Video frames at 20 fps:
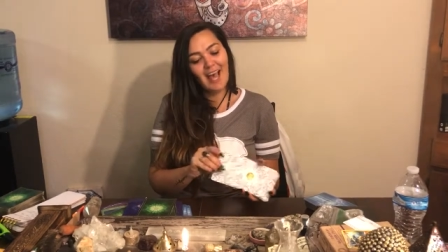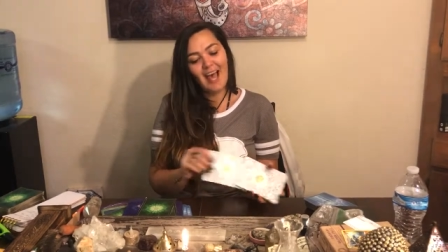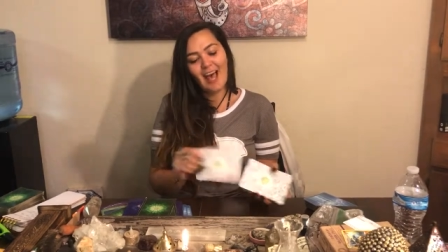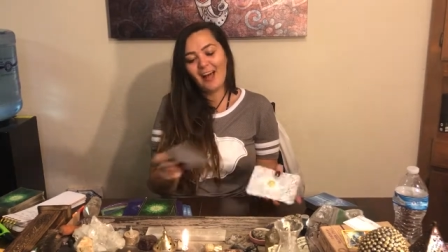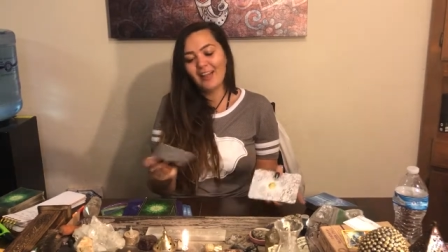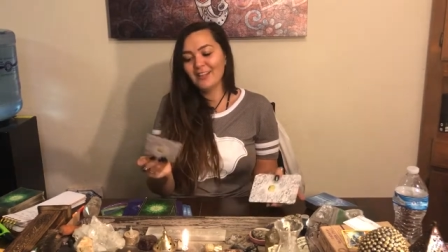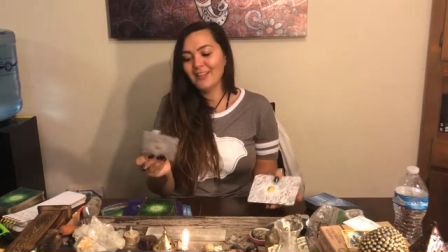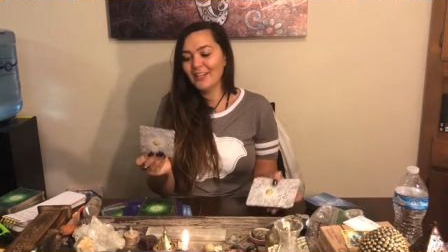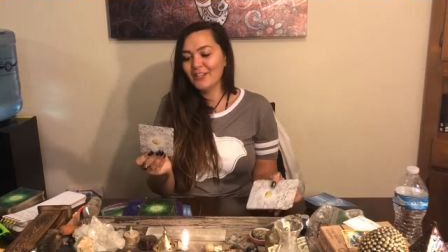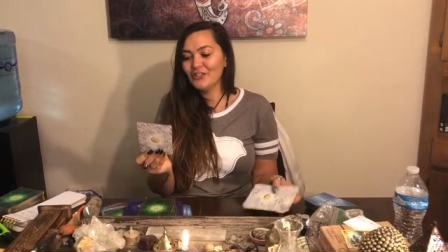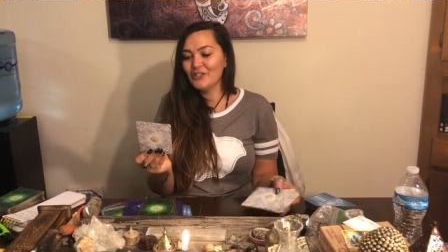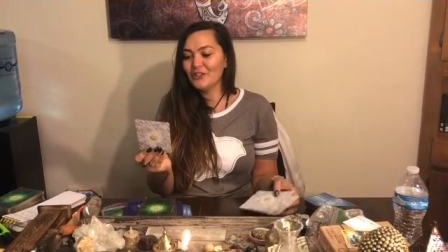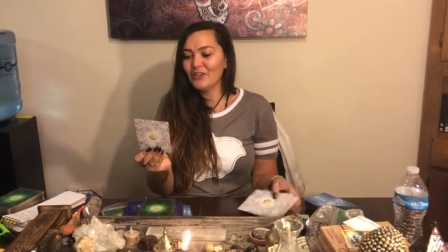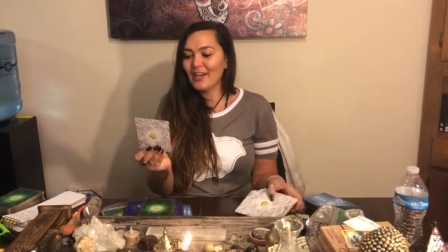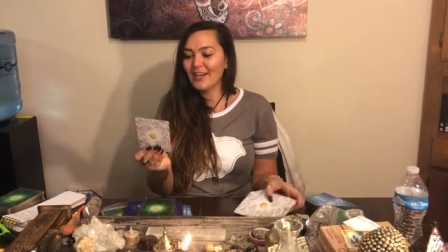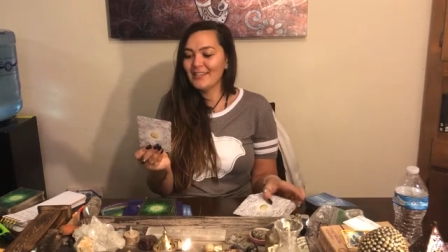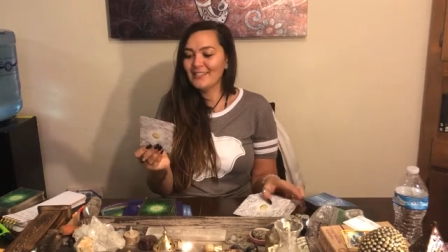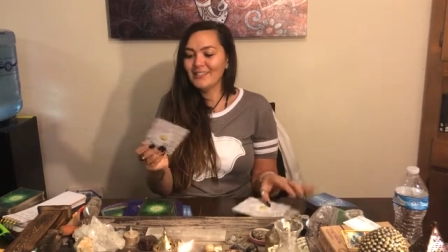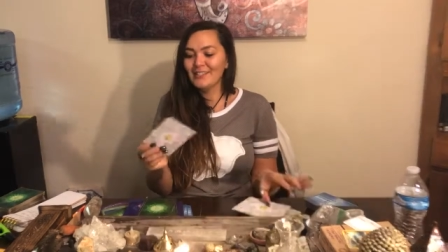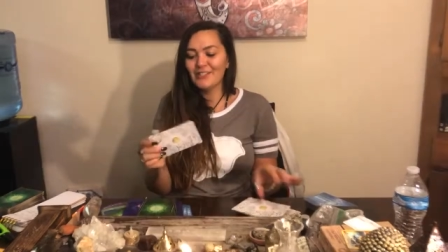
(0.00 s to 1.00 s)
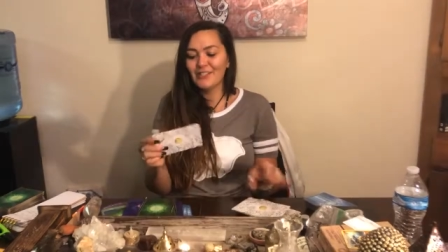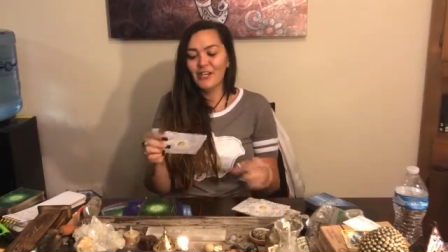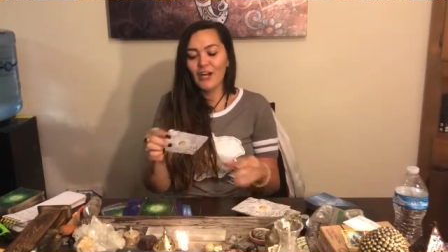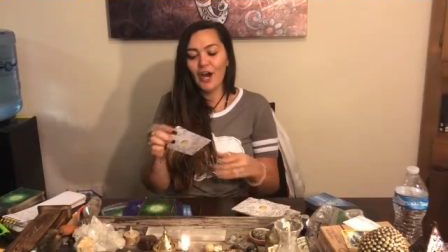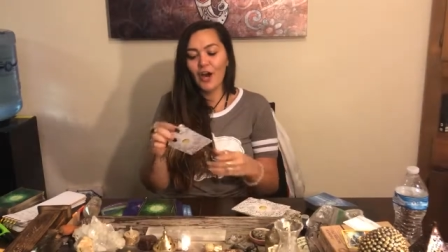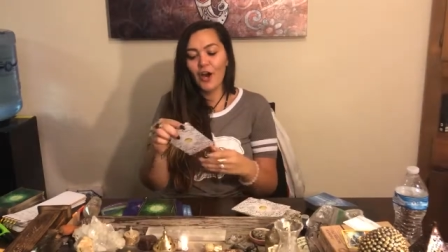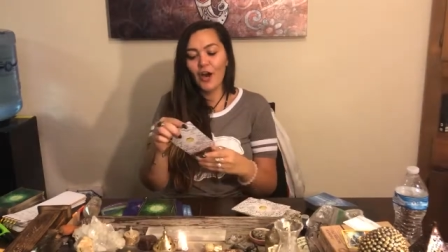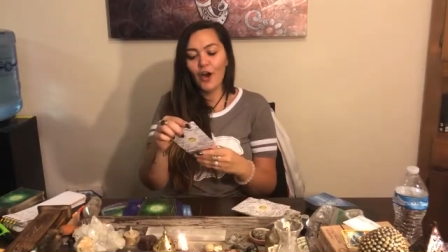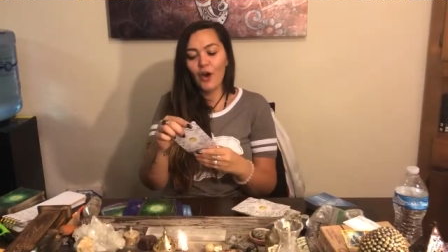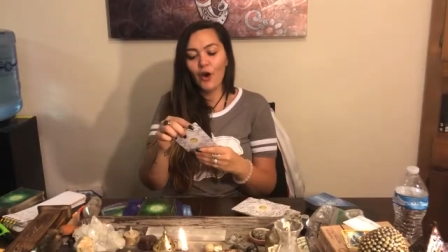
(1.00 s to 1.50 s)
I'll let you guys
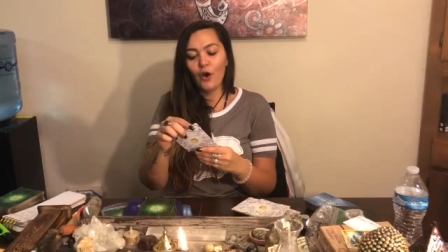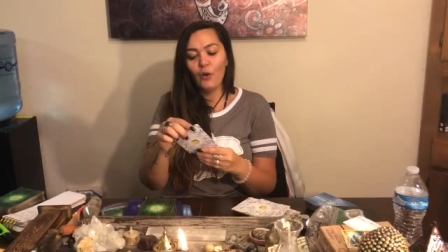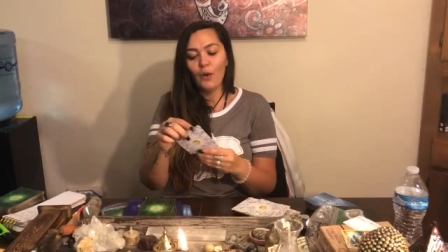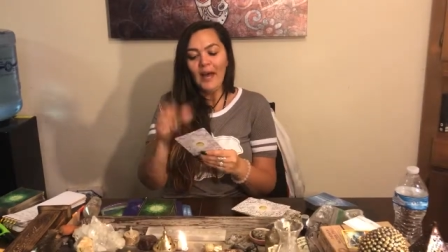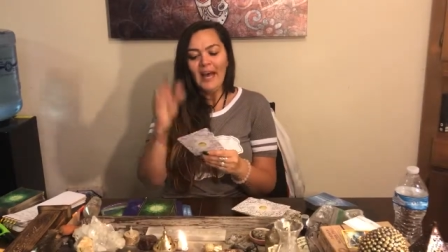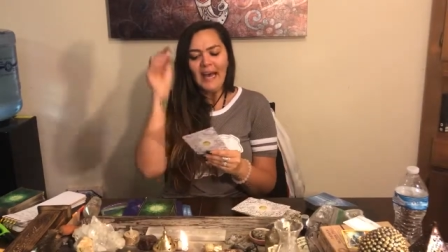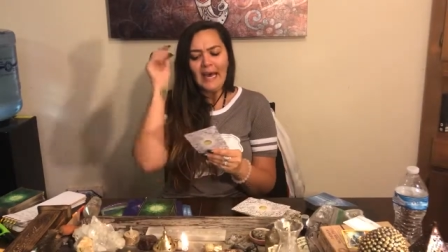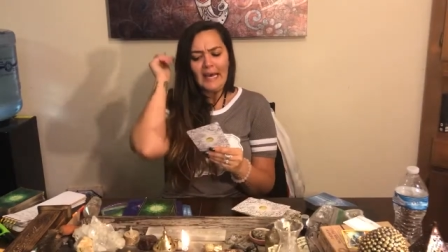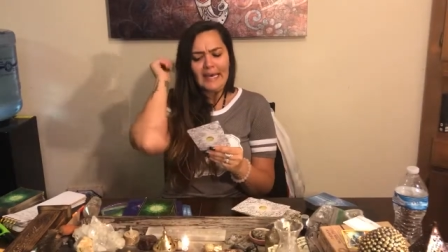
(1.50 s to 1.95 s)
go.